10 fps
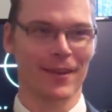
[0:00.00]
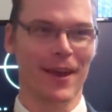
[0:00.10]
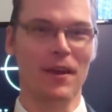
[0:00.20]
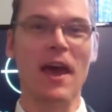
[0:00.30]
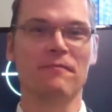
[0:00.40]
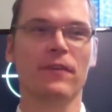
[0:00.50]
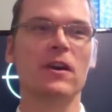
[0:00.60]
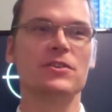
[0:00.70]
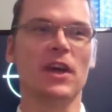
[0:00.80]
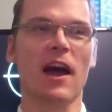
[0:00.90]
And at
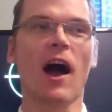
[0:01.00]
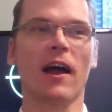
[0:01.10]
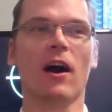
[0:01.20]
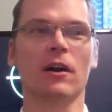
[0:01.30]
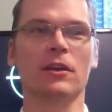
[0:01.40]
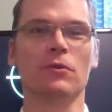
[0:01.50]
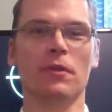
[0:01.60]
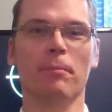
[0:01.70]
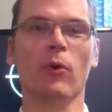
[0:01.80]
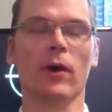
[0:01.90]
first, I argued
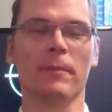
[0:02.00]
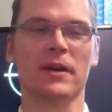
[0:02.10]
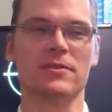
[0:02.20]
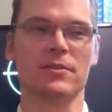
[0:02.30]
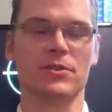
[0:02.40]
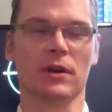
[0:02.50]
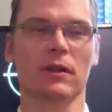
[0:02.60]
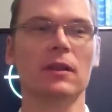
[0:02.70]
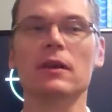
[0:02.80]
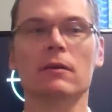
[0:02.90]
the point because there's a
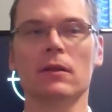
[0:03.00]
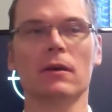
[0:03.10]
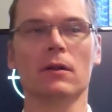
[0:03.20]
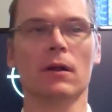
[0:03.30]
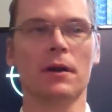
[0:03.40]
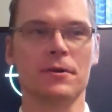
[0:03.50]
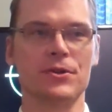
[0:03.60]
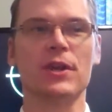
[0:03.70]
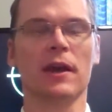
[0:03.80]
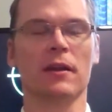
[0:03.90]
colloquial
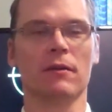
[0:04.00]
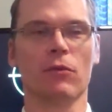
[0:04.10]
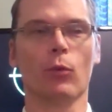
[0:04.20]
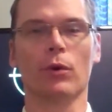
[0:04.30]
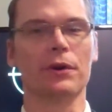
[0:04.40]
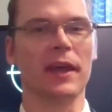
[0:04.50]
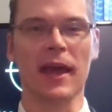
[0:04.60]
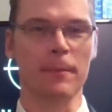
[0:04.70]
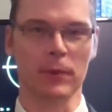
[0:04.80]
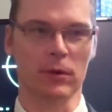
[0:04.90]
understanding of the word
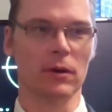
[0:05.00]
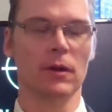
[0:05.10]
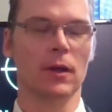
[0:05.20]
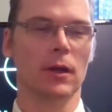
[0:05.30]
gambler.